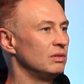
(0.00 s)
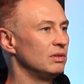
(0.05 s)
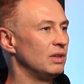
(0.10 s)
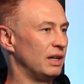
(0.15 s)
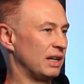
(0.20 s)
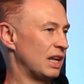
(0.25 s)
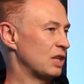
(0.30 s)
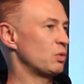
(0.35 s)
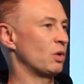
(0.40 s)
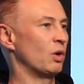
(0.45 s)

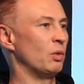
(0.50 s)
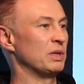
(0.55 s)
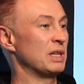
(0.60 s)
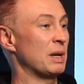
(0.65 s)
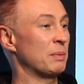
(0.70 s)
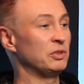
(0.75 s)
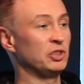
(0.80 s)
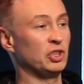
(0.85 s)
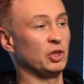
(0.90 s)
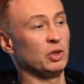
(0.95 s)
And that's what always
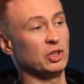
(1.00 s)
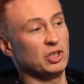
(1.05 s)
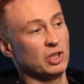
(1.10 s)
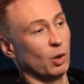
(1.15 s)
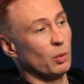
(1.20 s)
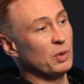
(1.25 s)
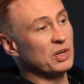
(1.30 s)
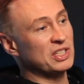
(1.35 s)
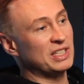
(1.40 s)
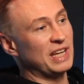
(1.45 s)
happens. You'll
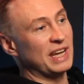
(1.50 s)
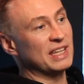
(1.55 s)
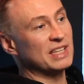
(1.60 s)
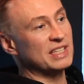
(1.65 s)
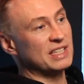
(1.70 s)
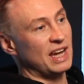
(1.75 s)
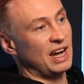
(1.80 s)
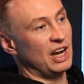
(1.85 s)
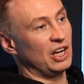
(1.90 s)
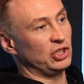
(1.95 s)
always stay
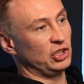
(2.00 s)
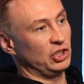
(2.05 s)
inside